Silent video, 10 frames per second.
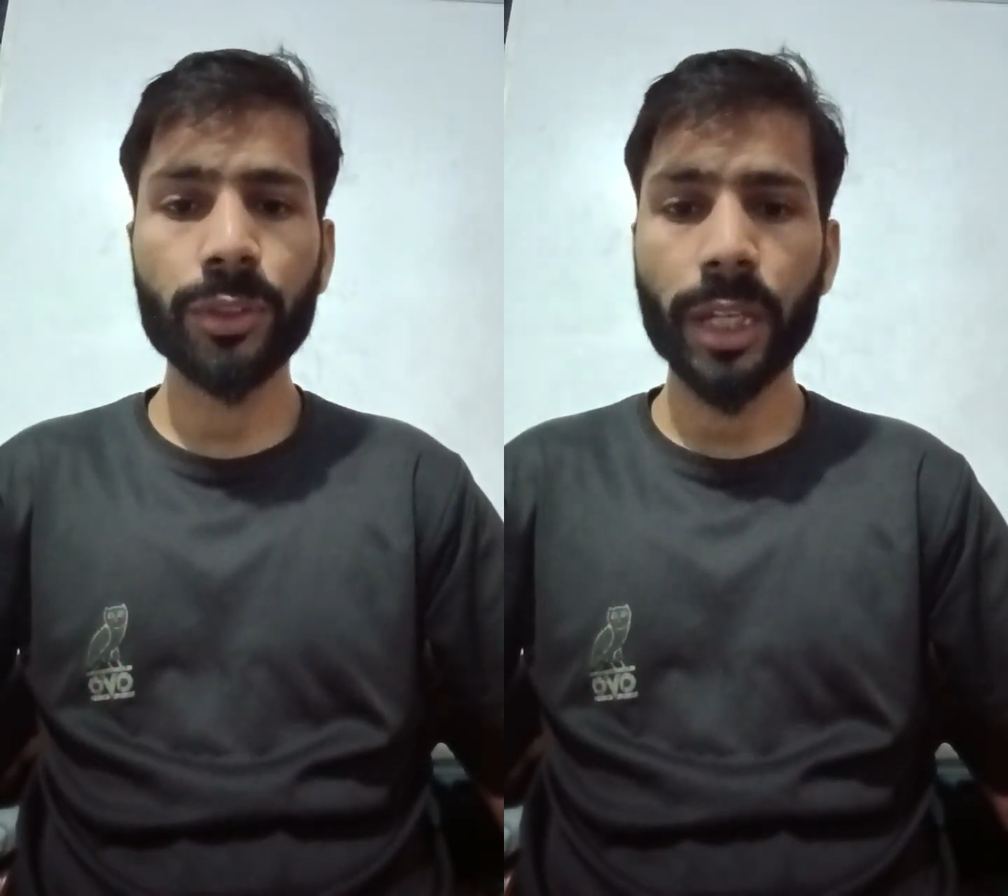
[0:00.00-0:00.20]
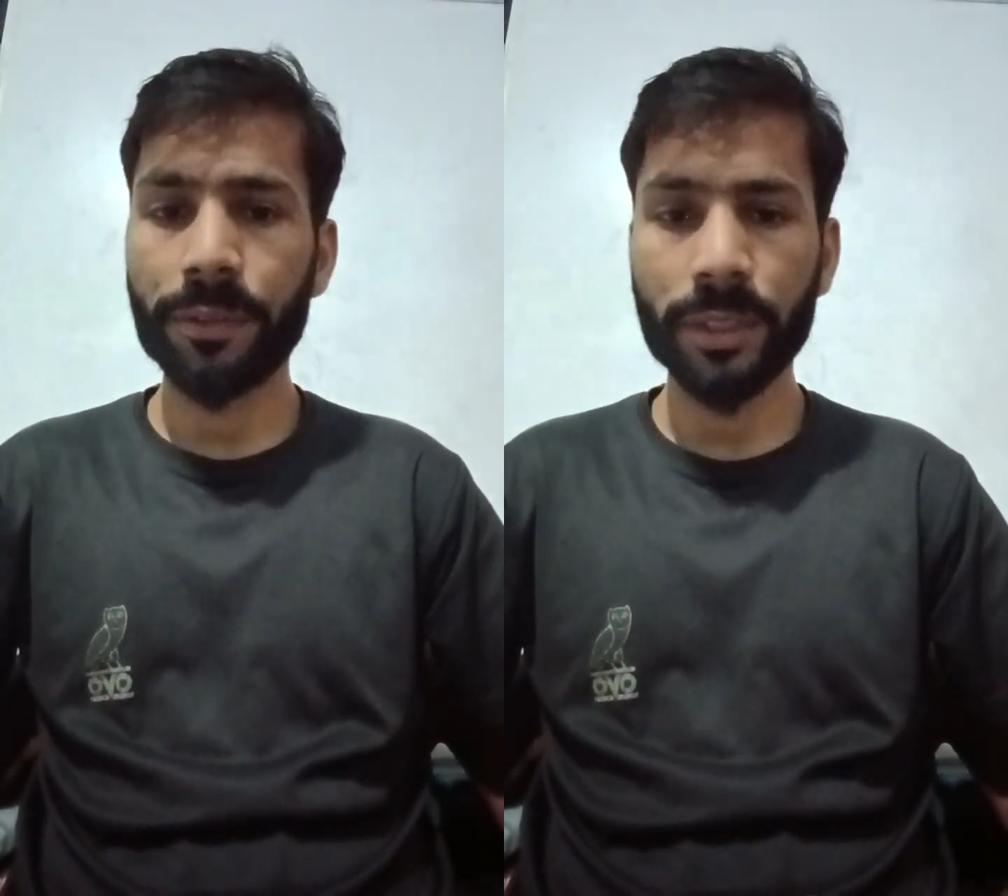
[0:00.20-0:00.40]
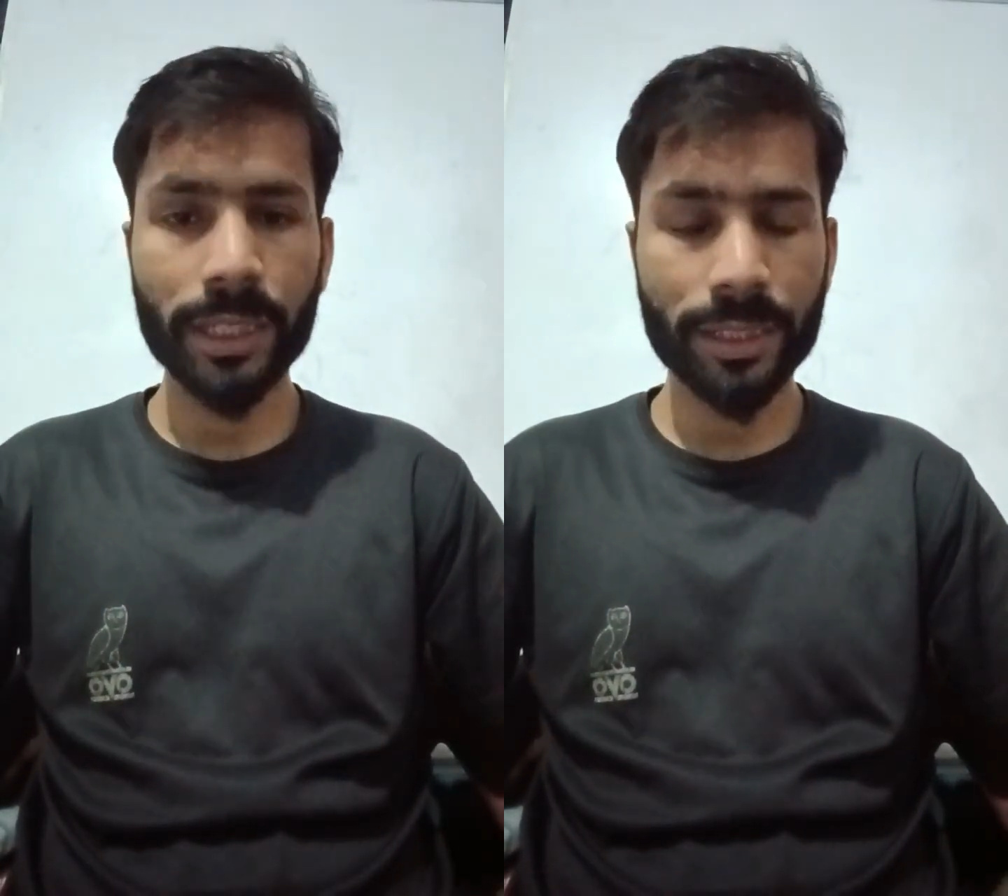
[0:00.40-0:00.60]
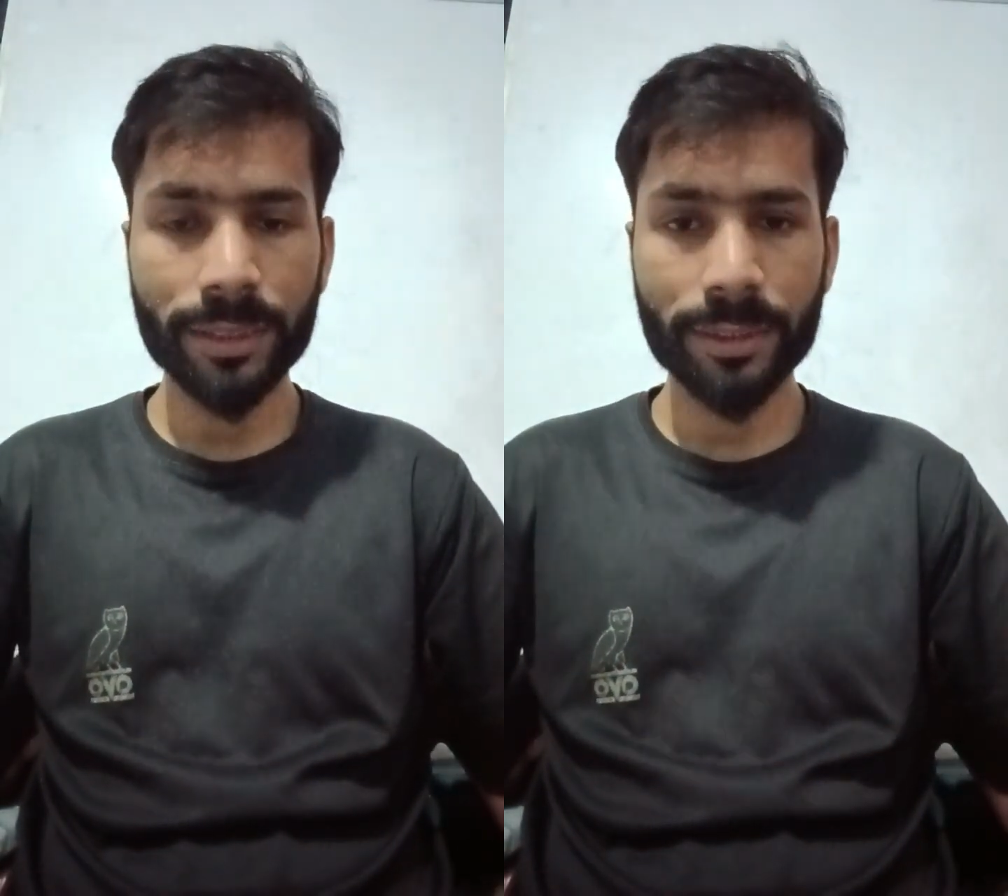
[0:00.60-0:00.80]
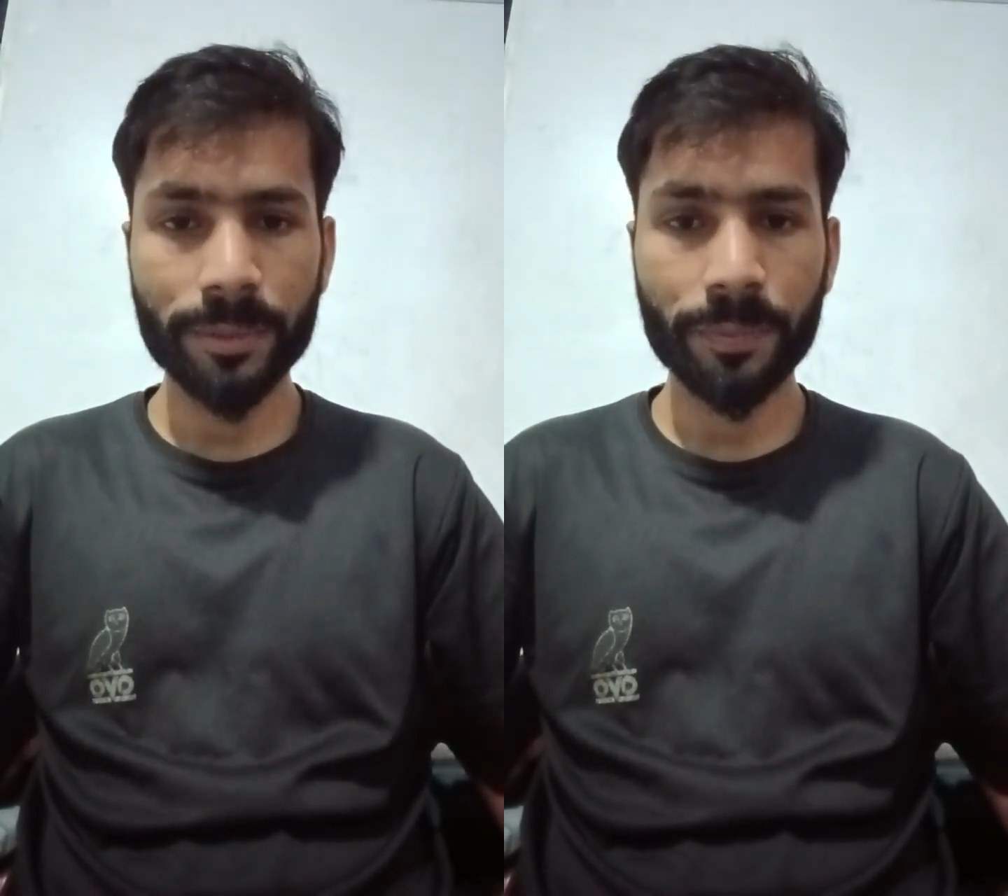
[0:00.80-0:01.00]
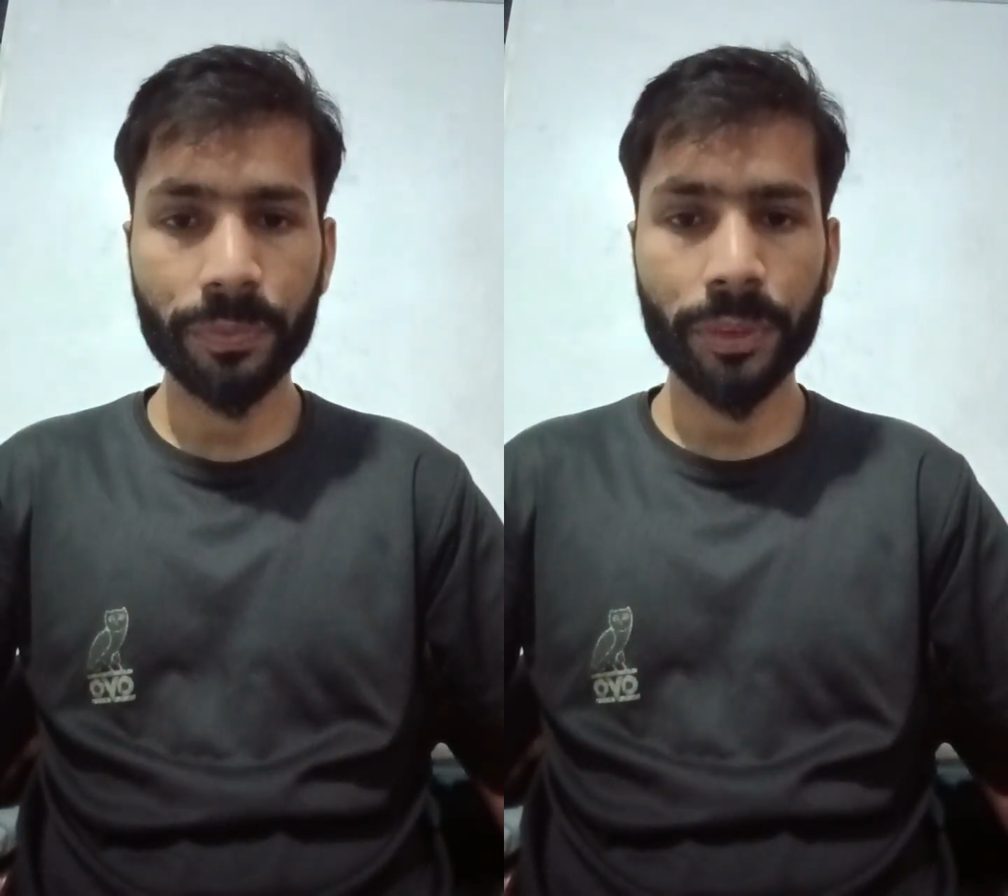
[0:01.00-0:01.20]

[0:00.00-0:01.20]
David H's,